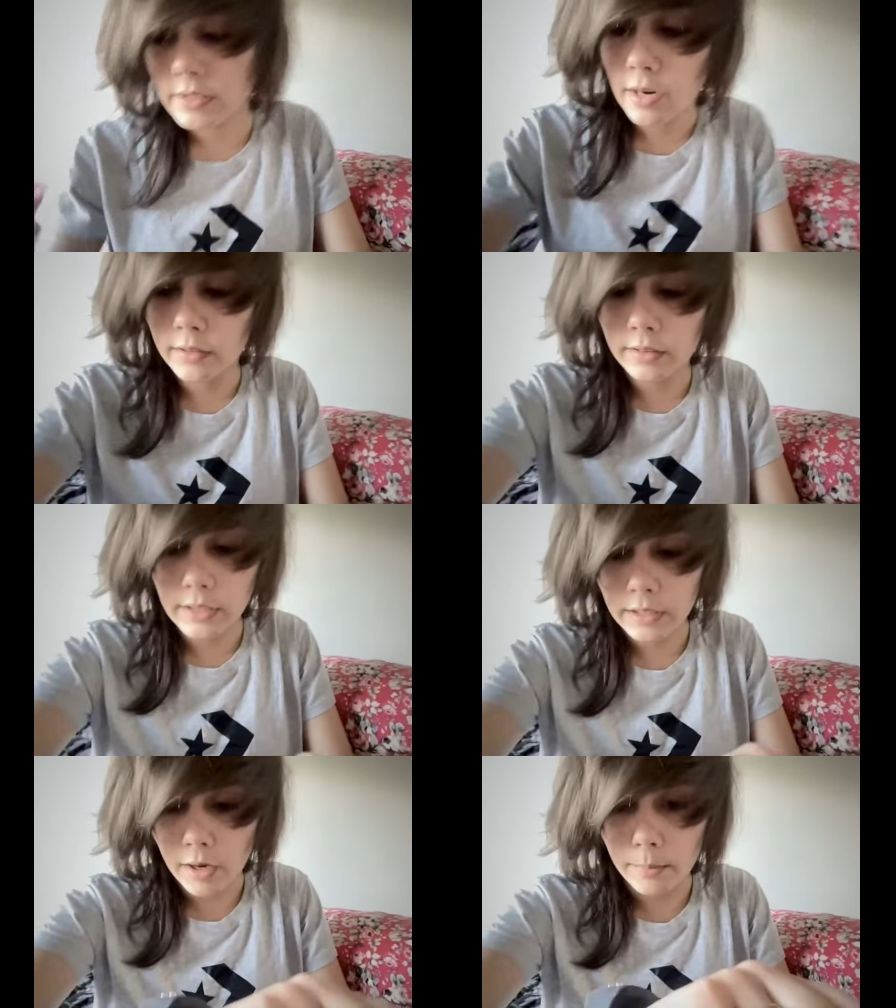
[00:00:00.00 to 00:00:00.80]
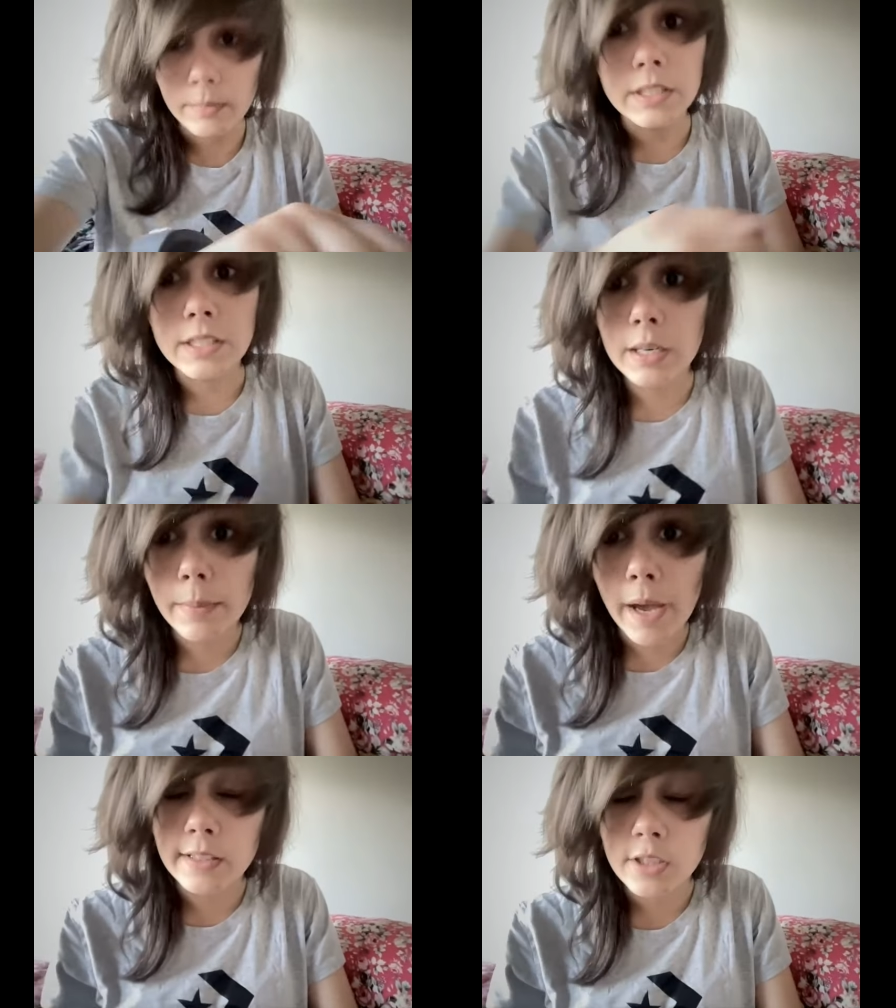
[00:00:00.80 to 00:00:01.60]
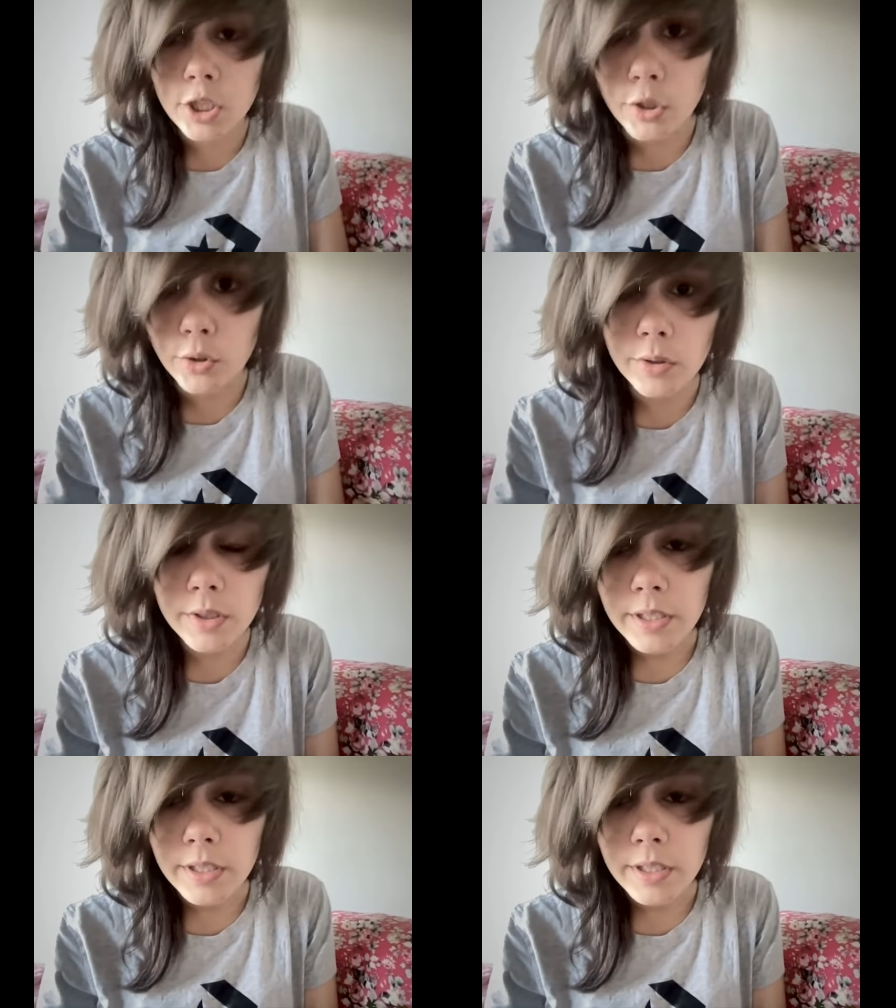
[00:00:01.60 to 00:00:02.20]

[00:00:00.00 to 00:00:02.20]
currently 2:10,